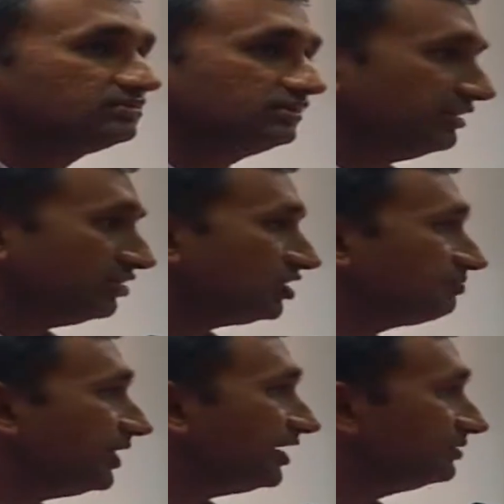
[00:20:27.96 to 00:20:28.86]
They are not
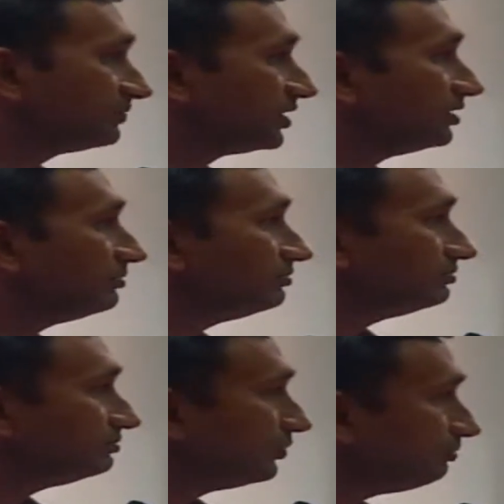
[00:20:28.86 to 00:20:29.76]
paid.
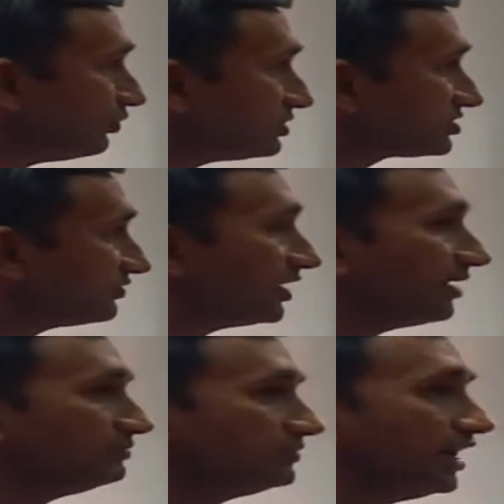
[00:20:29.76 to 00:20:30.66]
Most of
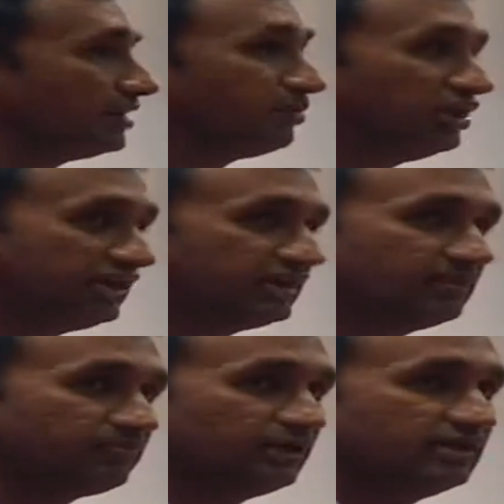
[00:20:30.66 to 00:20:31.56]
them are political
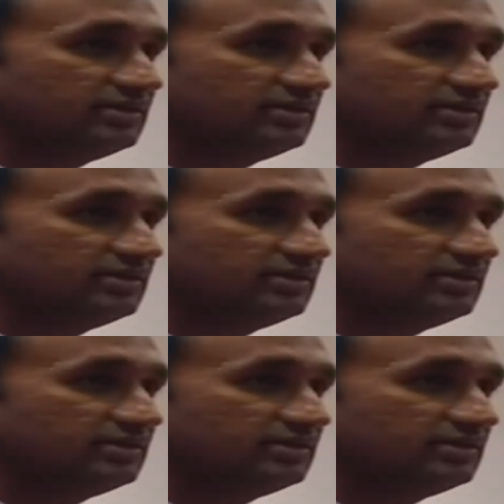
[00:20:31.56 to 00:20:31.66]
appointees,